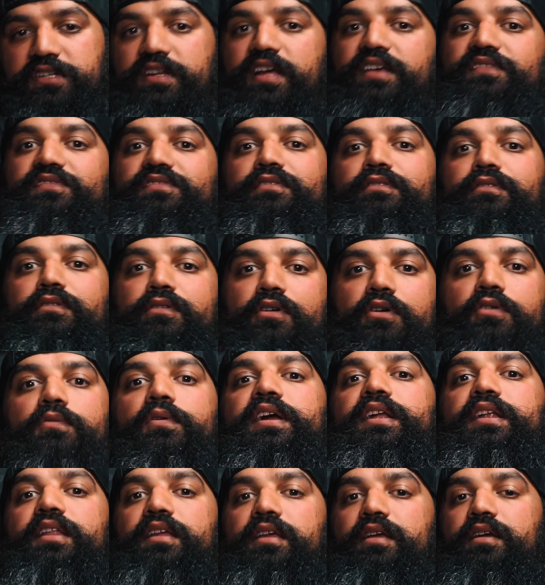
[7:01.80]
has no
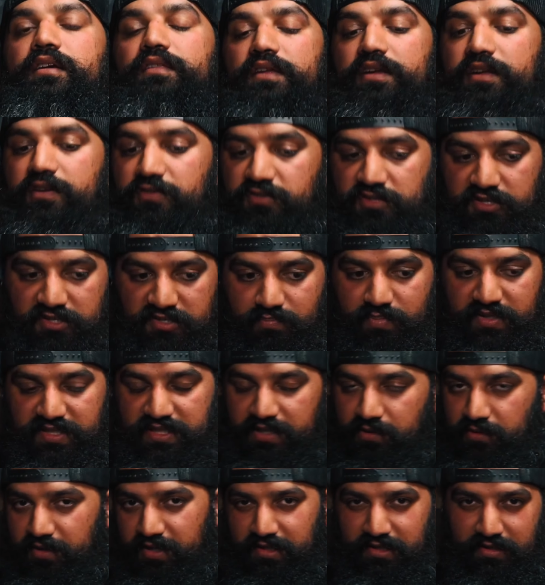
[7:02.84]
idea. They're usually just busy
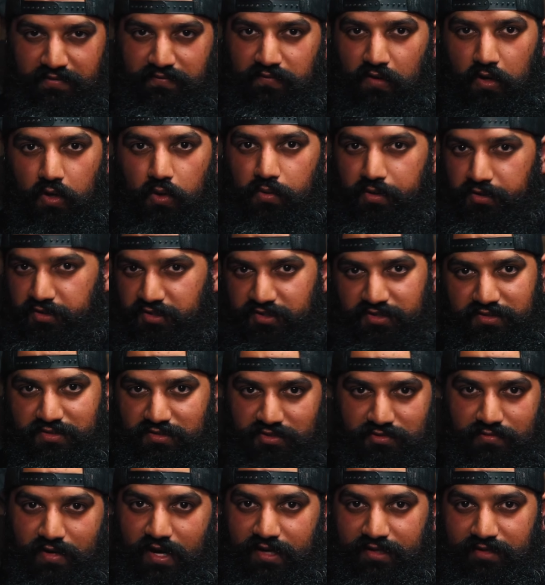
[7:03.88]
looking at their phone or just
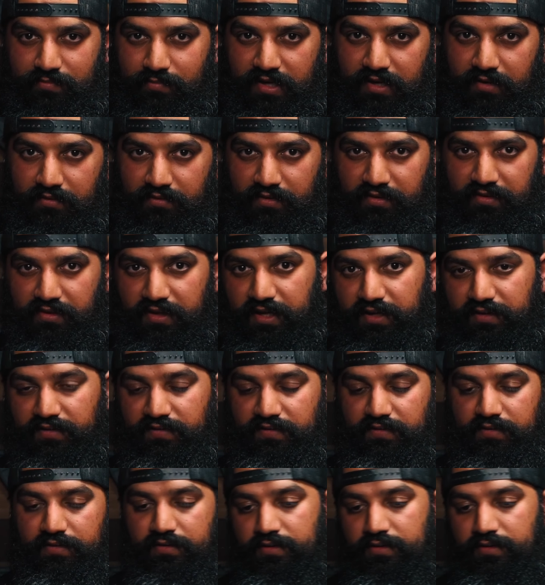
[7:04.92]
distracted by other things.